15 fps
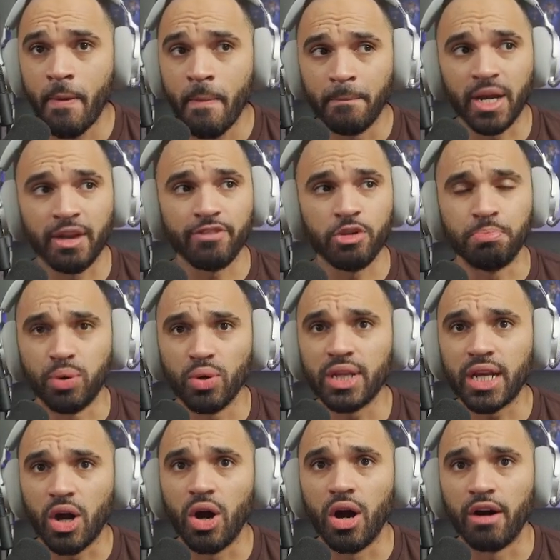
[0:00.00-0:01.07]
But if you pull it
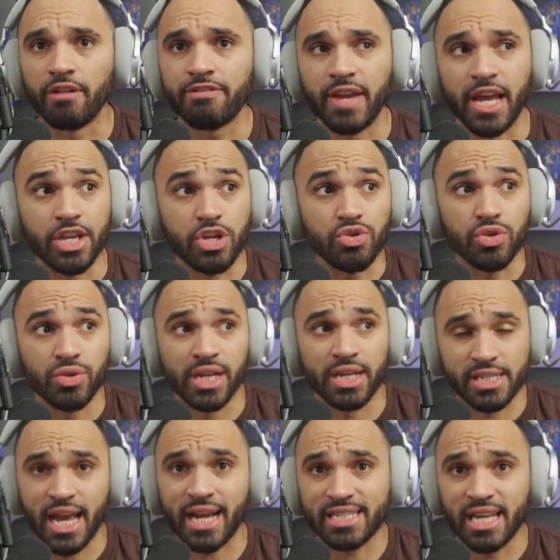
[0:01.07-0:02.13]
off and you do the
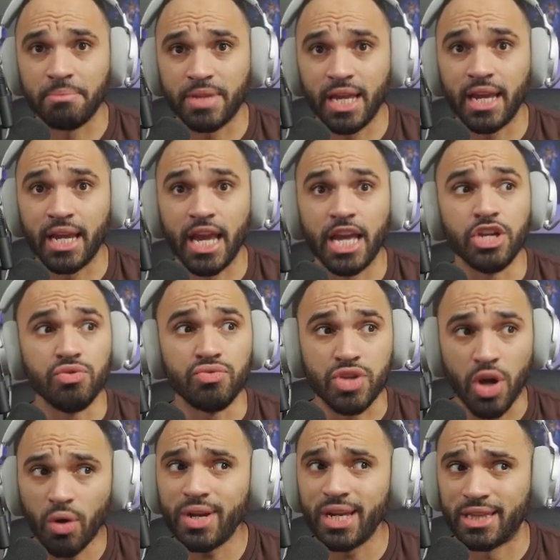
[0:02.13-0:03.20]
exact same thing and you
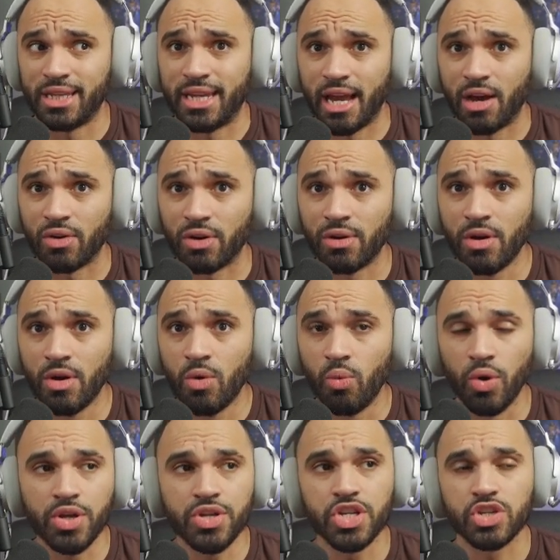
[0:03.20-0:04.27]
don't get the counter,
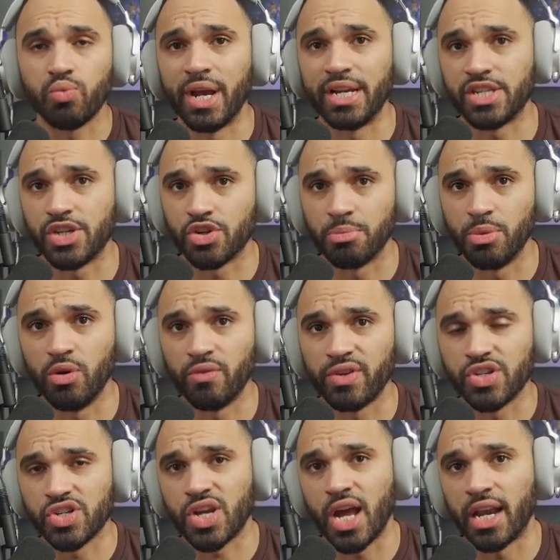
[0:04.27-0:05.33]
well, you just wasted your move. You
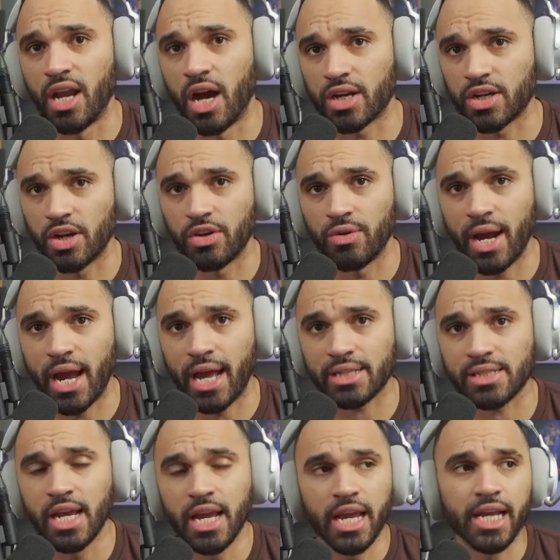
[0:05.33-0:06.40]
just got knocked on your ass.
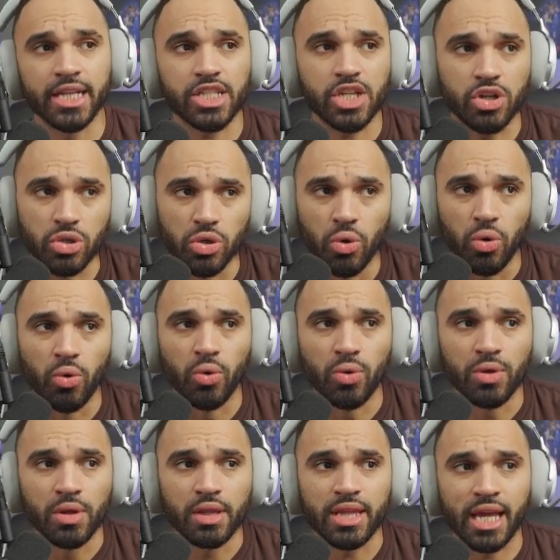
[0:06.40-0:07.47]
It's cool
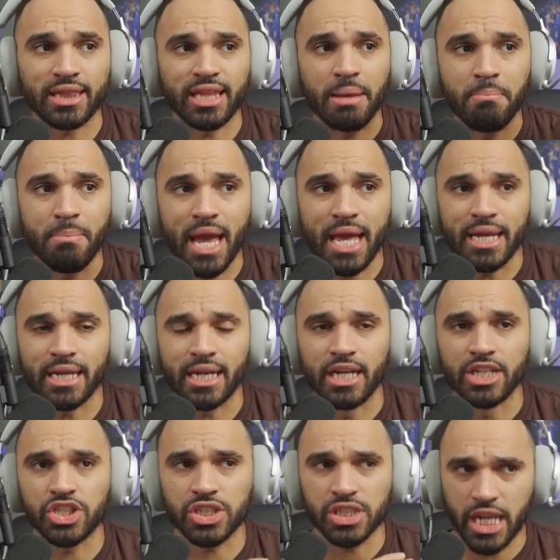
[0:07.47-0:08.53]
that they made it a
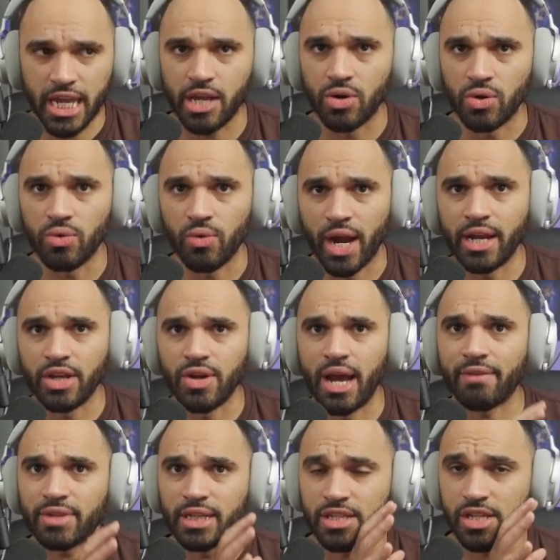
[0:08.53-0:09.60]
skill, right?
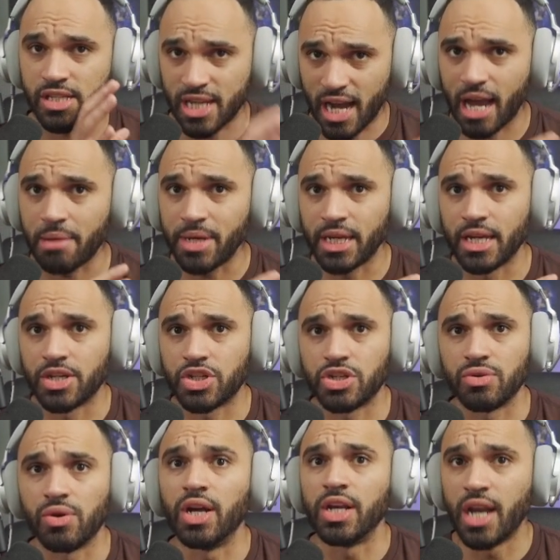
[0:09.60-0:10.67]
It's a timing
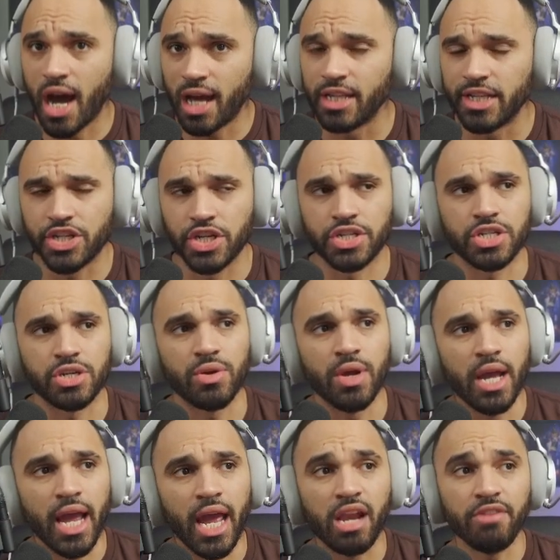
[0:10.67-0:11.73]
issue, a knowledge issue.
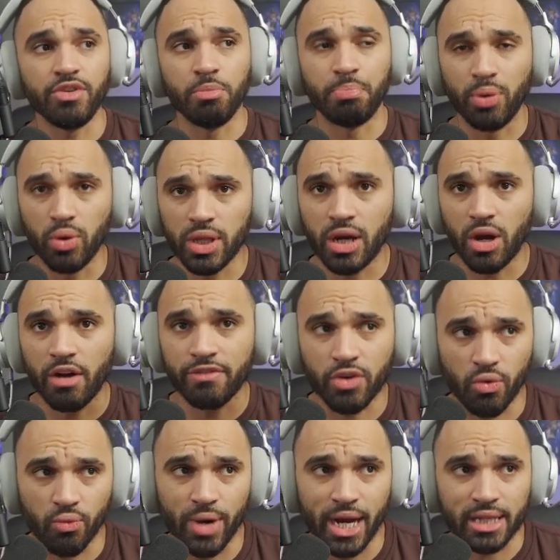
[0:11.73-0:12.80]
And if you pull it off
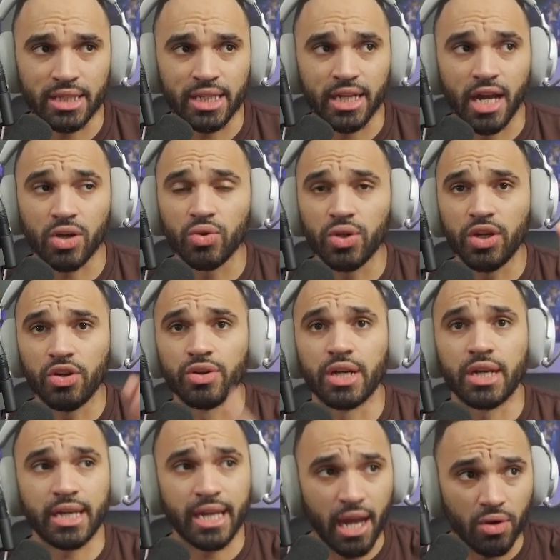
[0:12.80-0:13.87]
correctly, not only are you going to
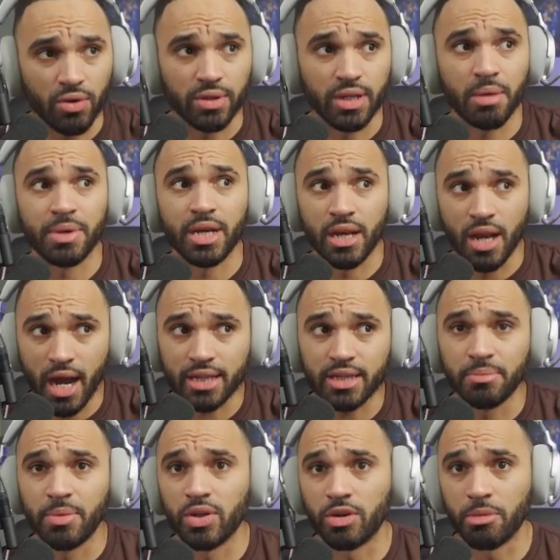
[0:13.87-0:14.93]
counter them and knock
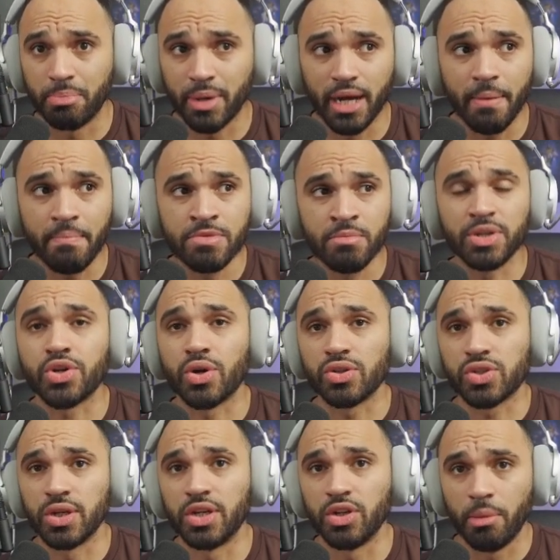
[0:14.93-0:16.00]
them on their butt, but you're also
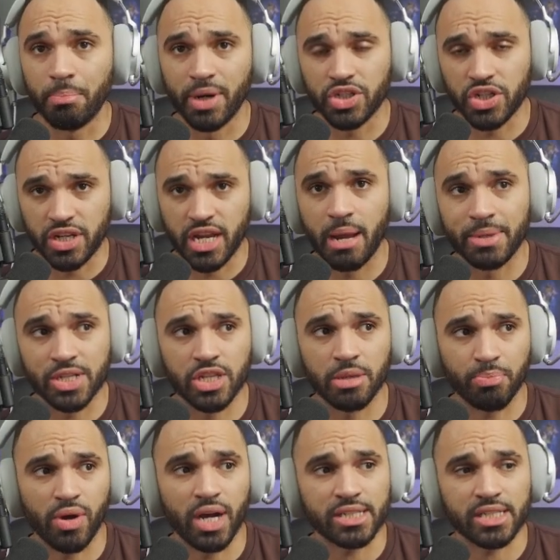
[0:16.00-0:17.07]
going to do a bunch of damage in the
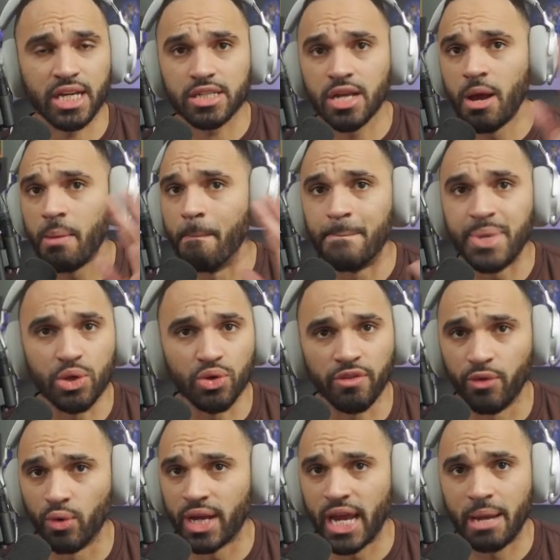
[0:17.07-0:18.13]
process.
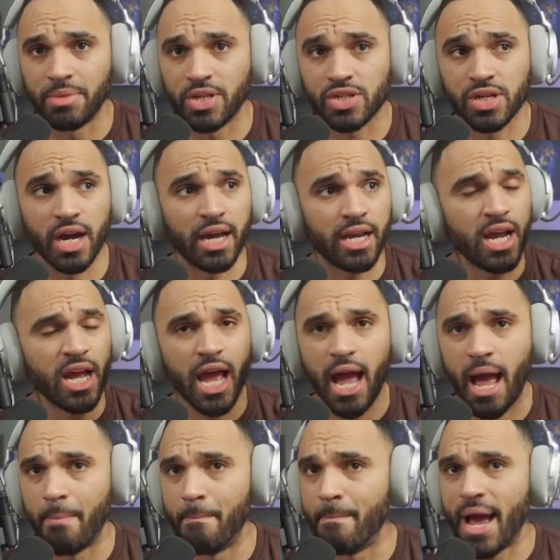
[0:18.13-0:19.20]
Beautiful game design,
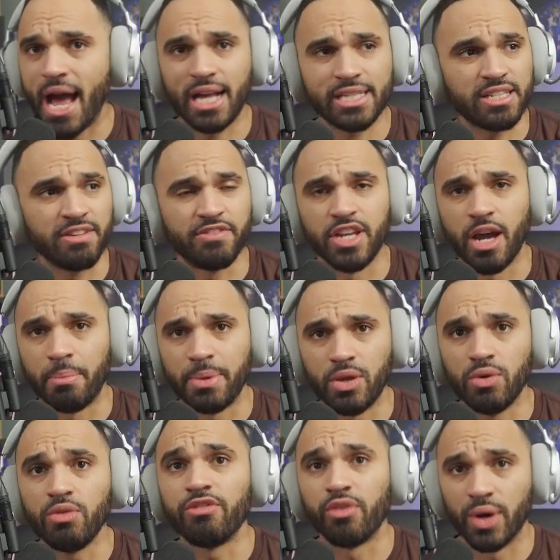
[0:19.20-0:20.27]
massive
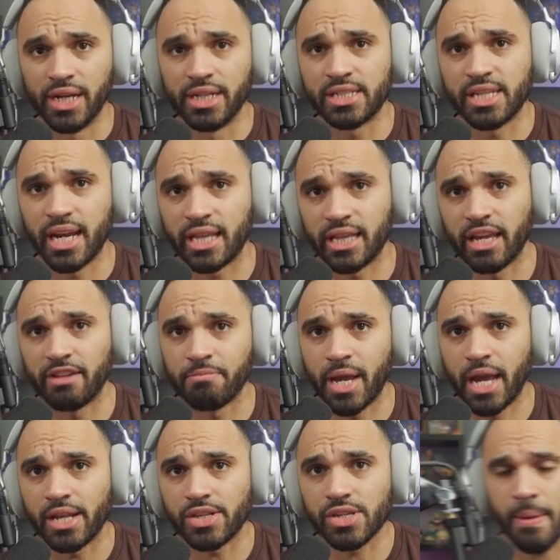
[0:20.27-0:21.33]
W for Insect Glaive mains.